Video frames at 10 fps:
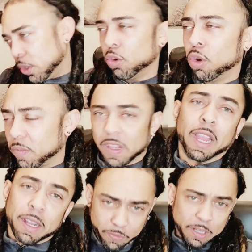know what I'm
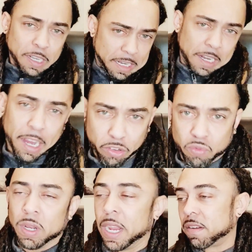saying, for the next
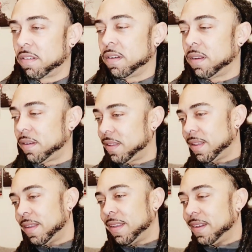reaction. And
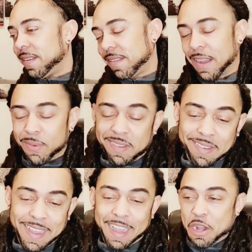this is how we starting